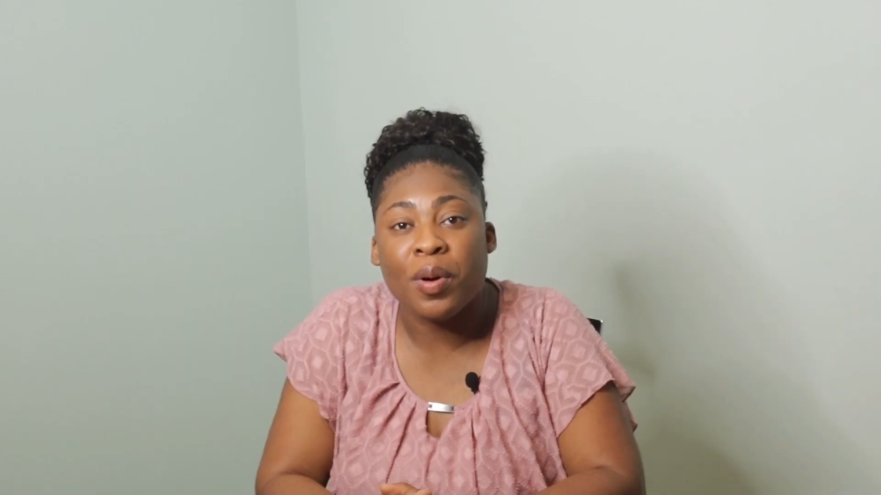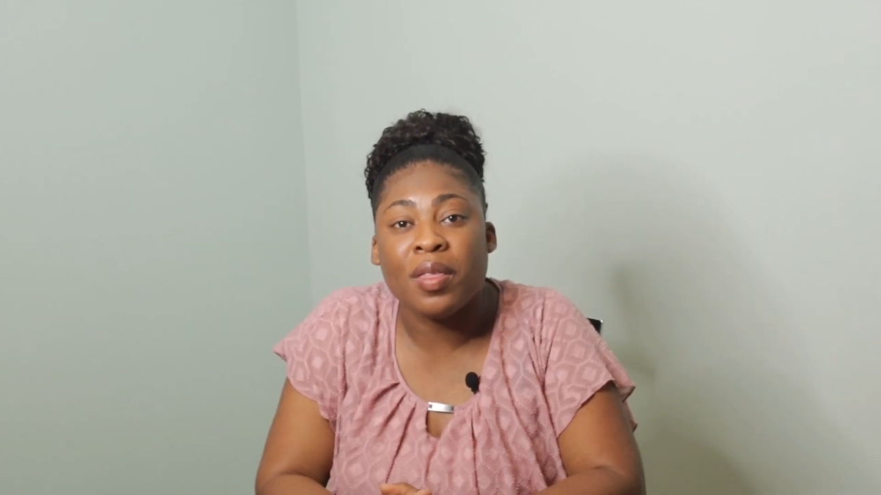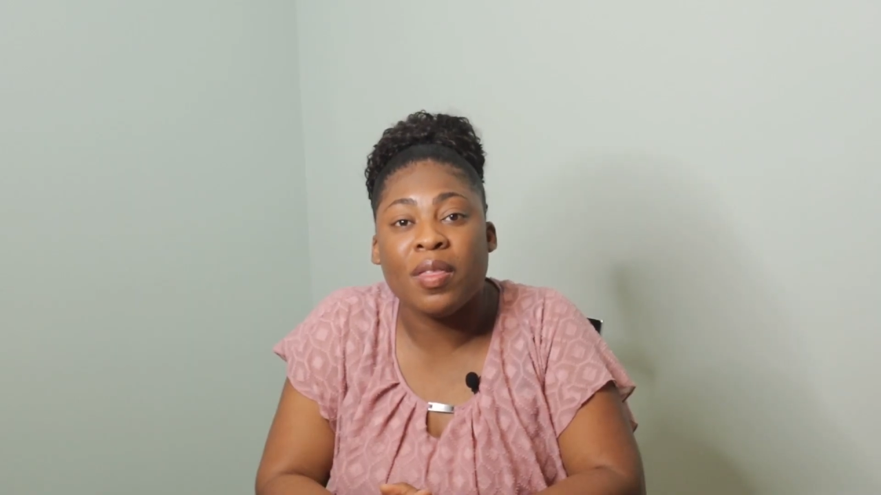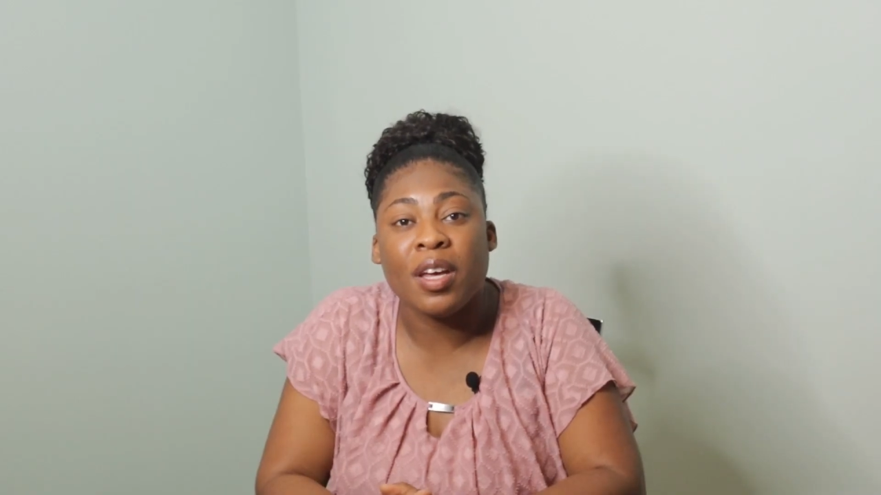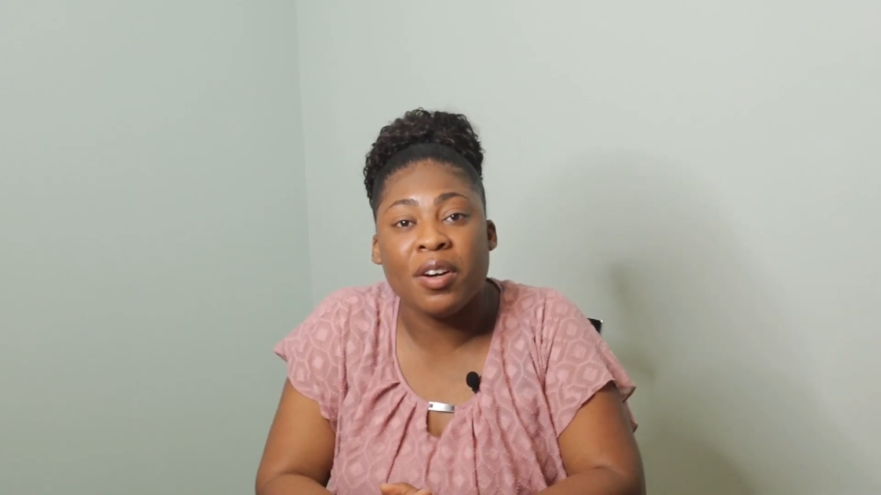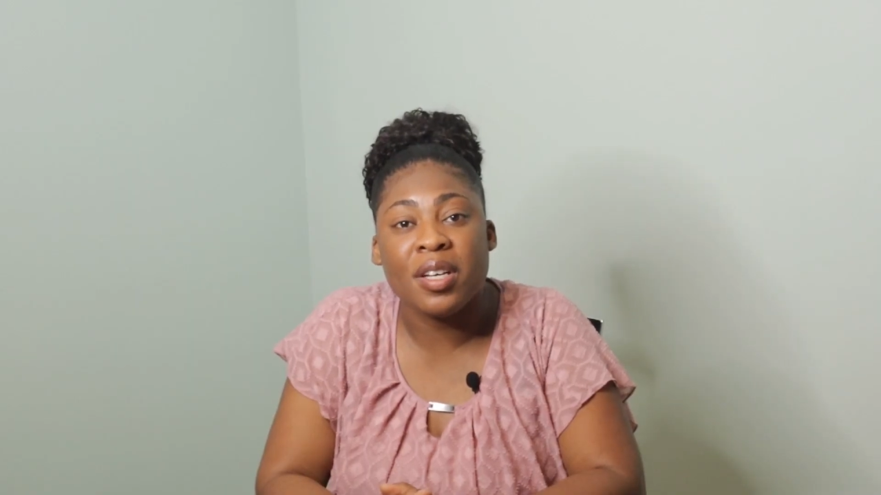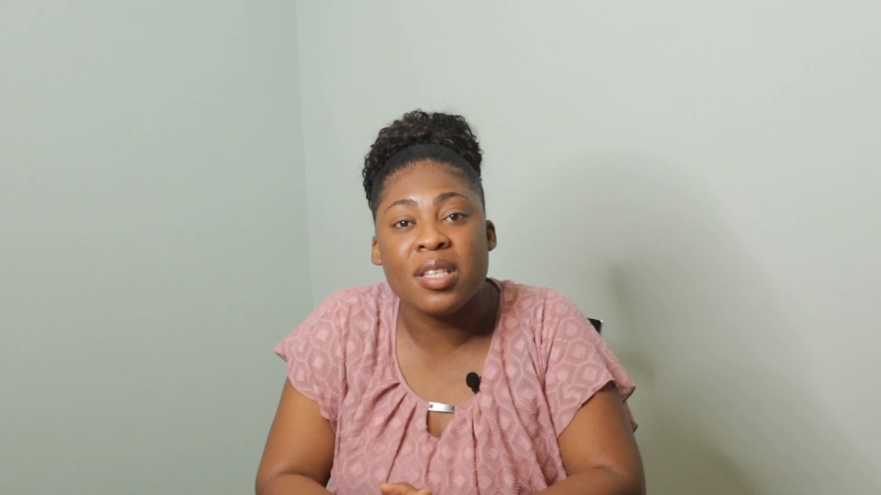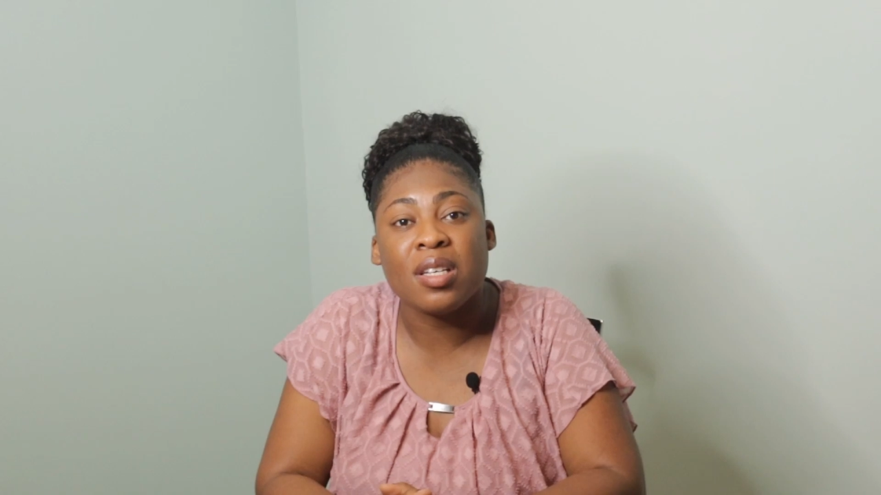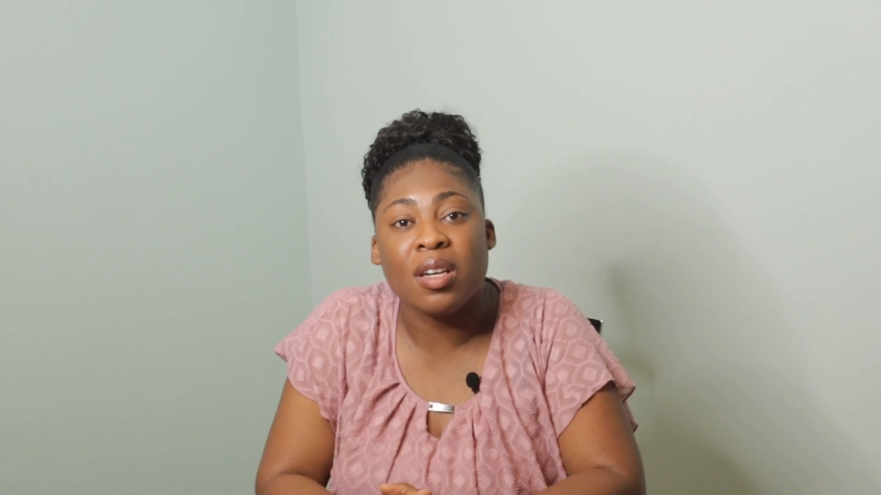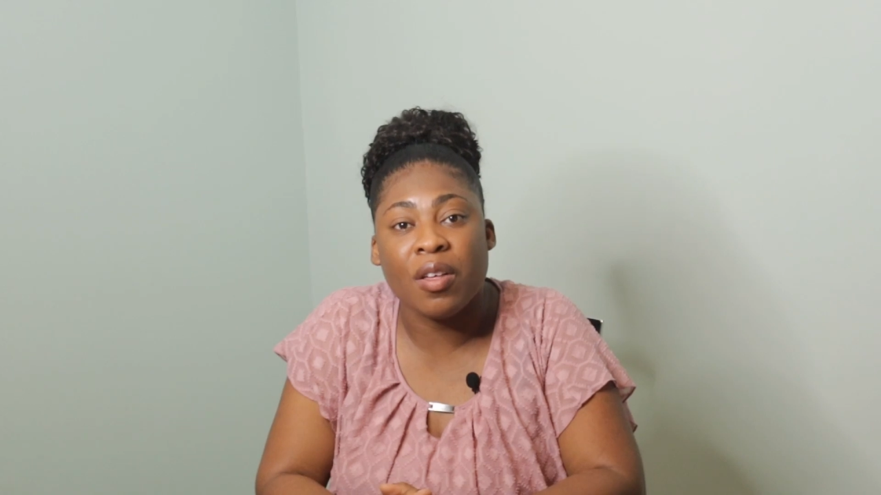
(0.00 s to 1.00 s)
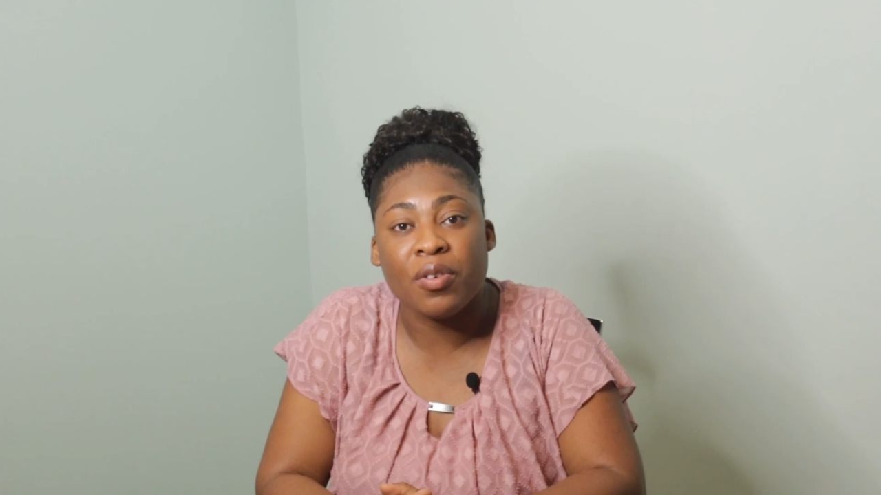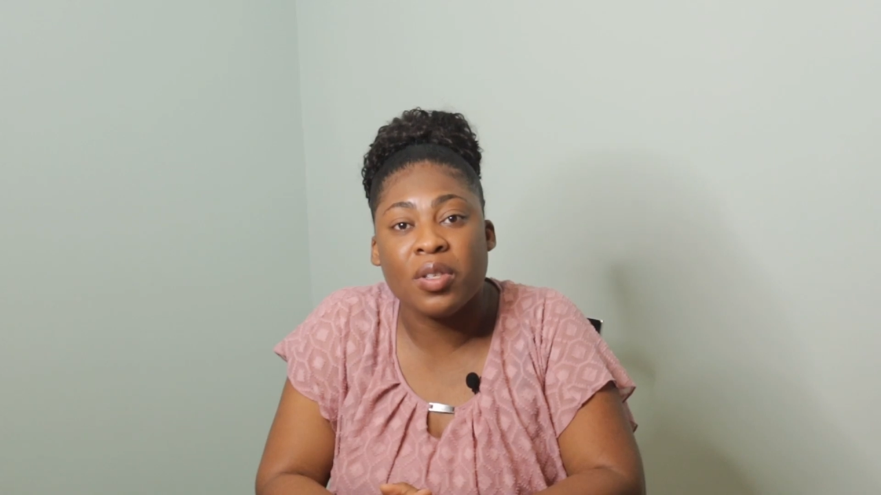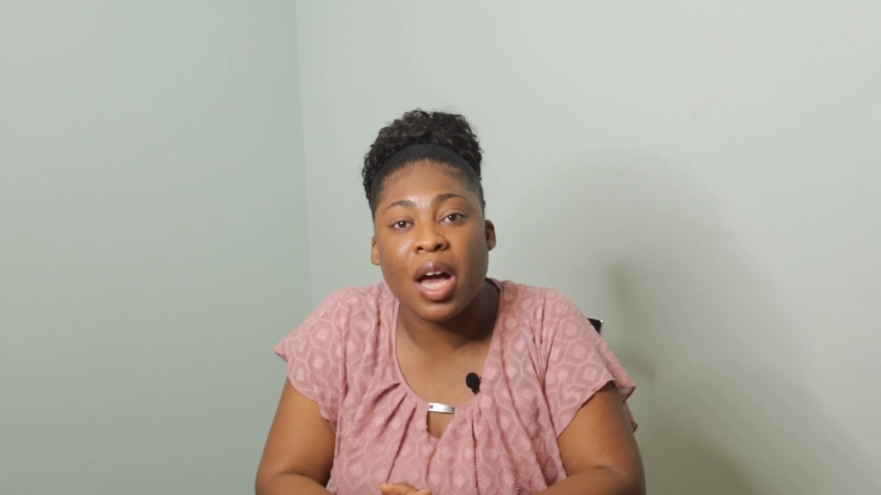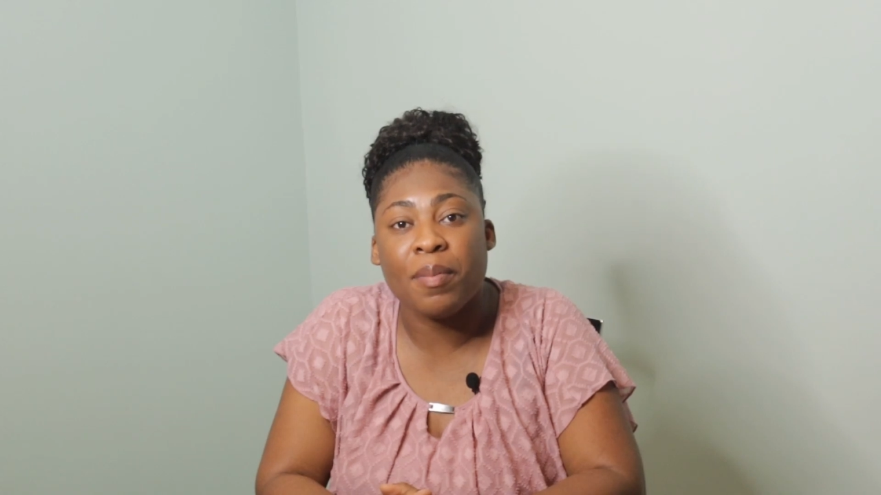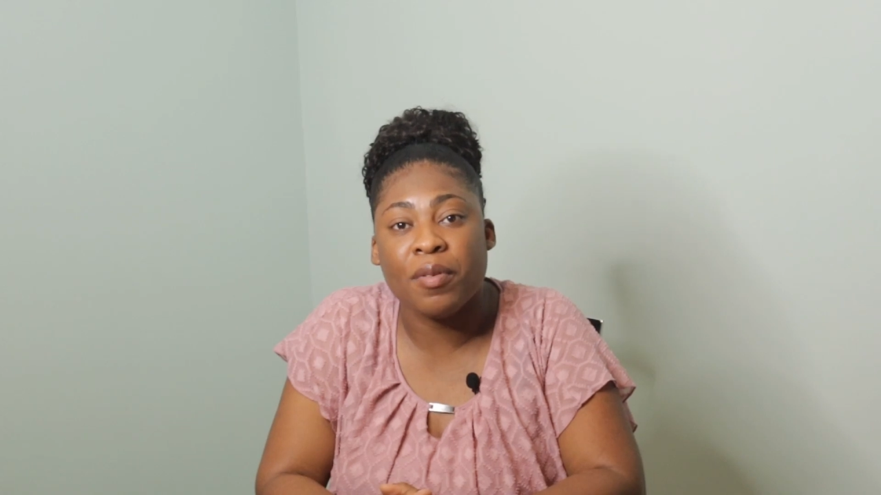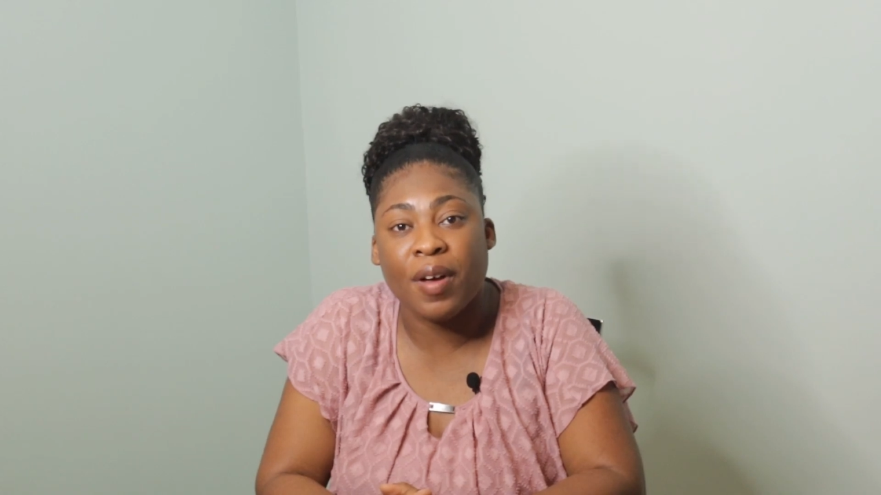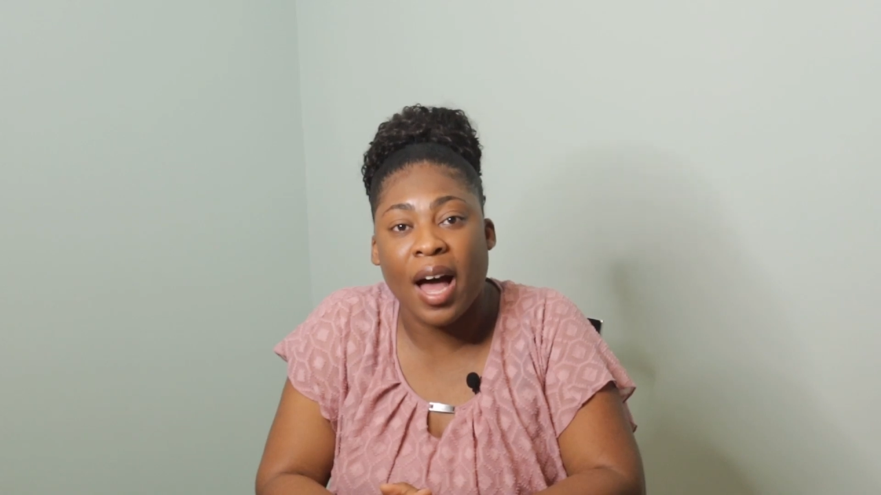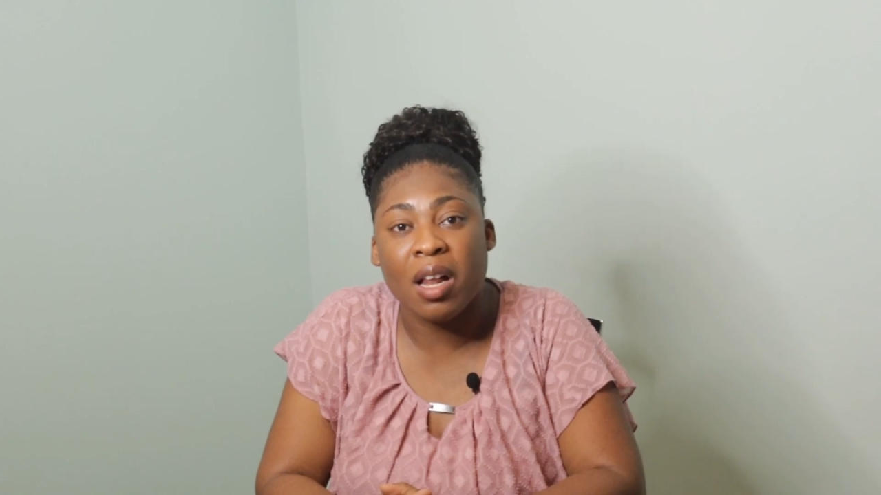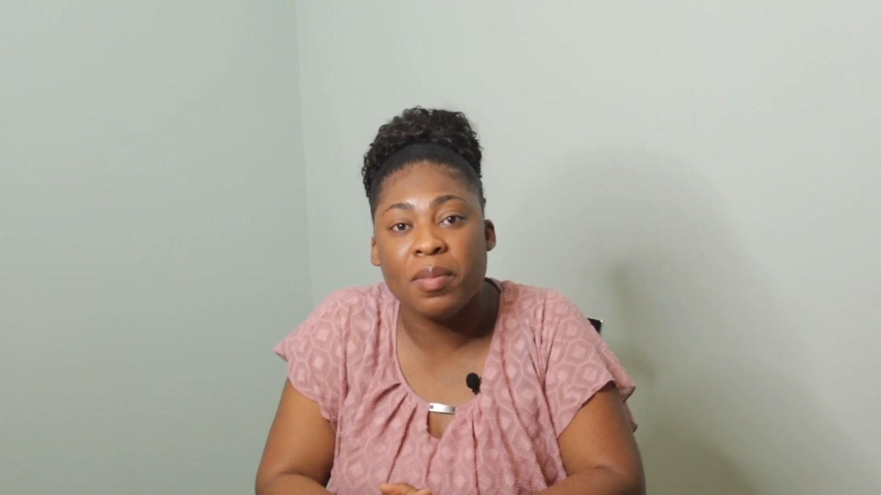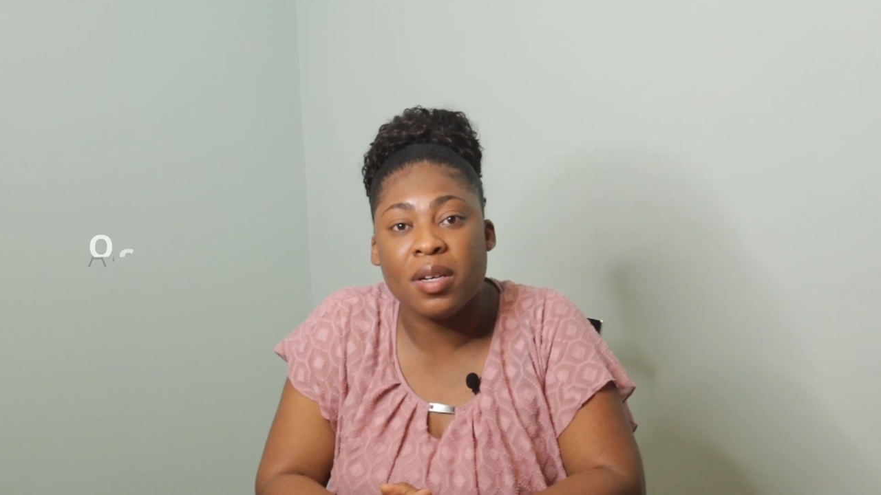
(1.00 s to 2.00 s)
but there is another type of
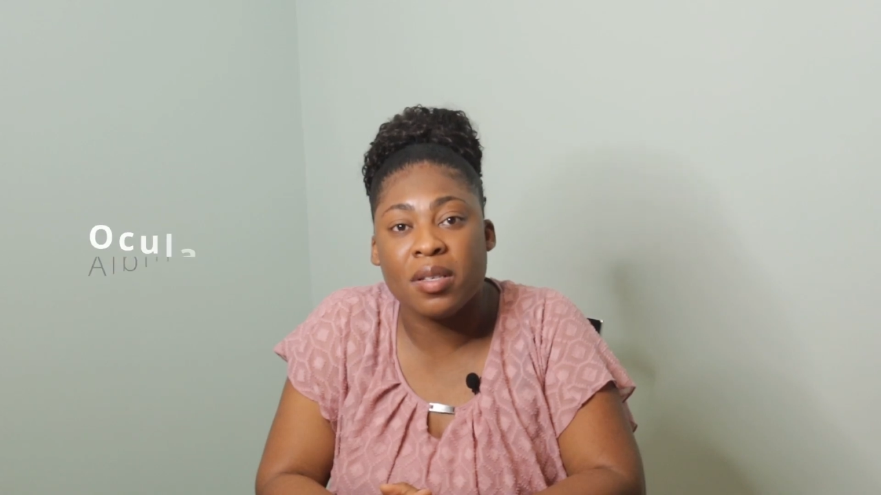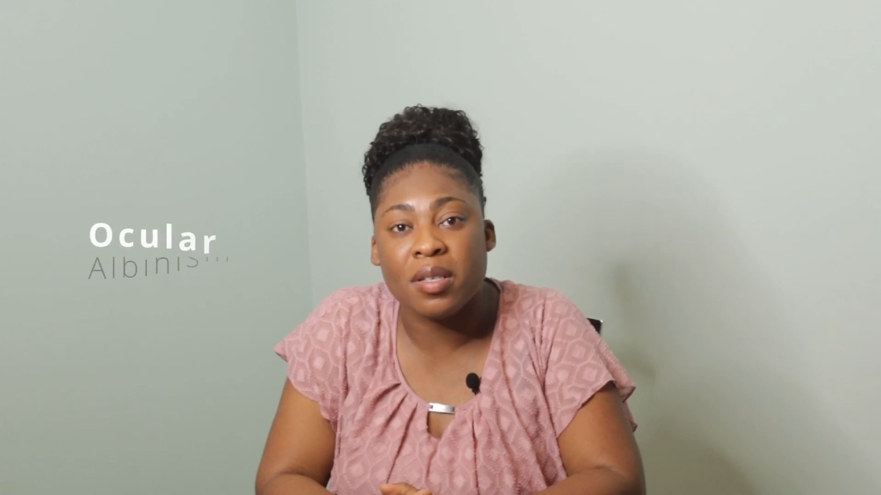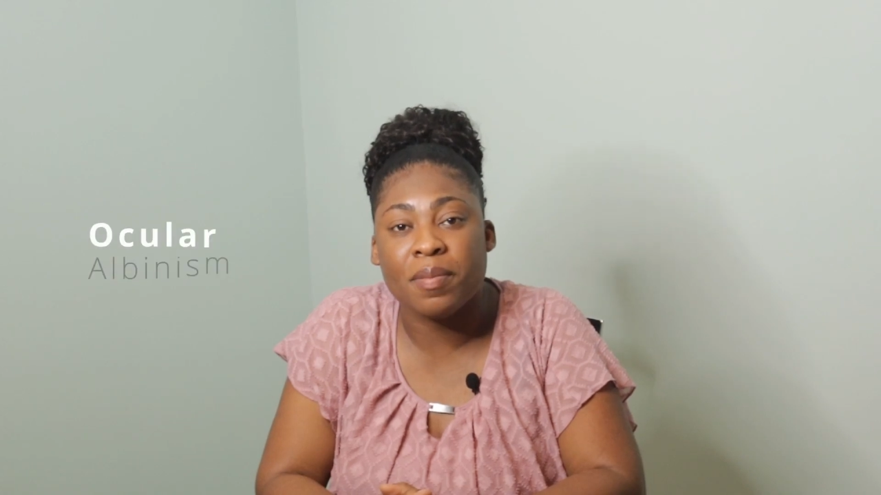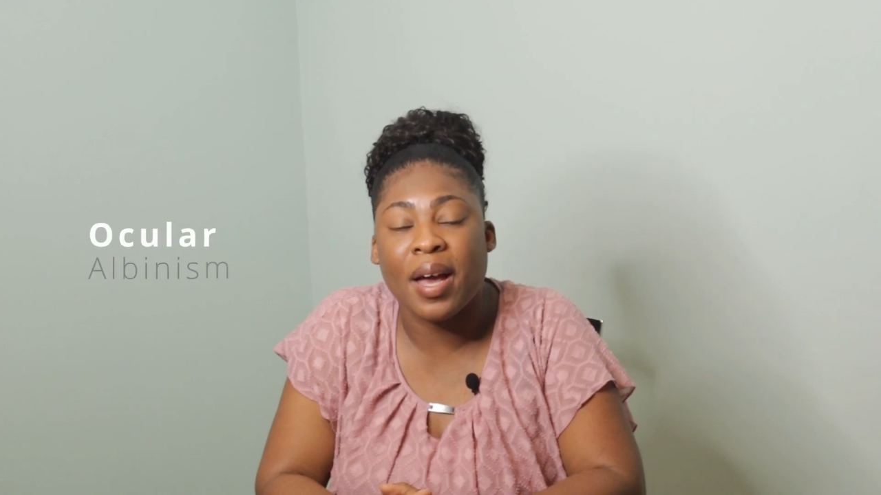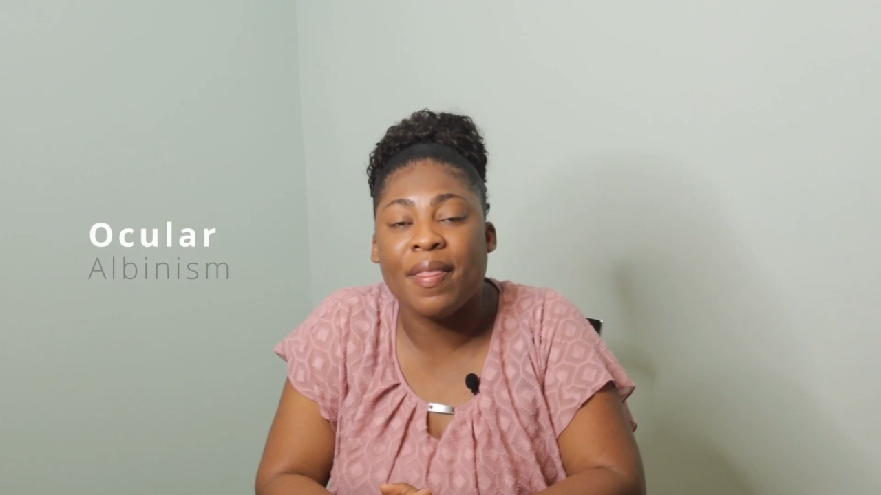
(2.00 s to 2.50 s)
albinism,